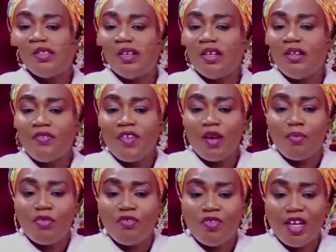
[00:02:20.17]
your healthcare
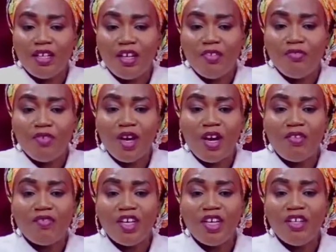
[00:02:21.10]
provider if you
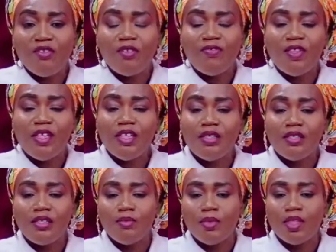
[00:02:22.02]
have any of these
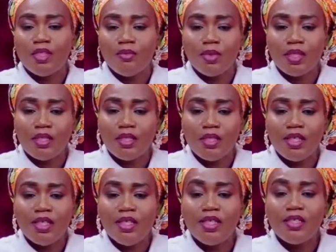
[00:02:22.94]
symptoms.
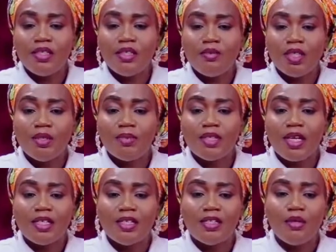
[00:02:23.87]
These symptoms
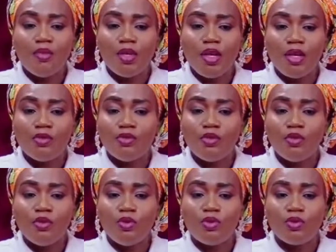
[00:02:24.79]
are similar to
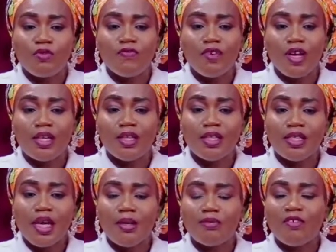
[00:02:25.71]
those of other
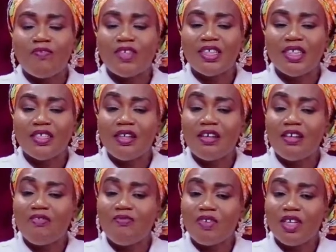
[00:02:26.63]
types of vaginal
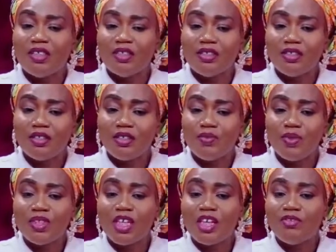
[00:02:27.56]
infections,
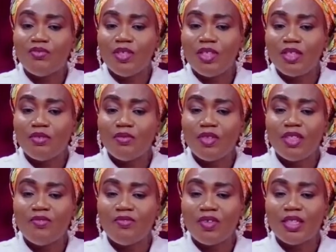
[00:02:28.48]
which are treated
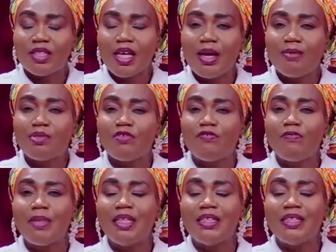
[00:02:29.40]
with different types of
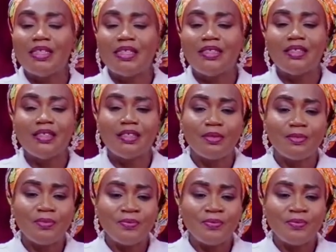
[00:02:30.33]
medicines.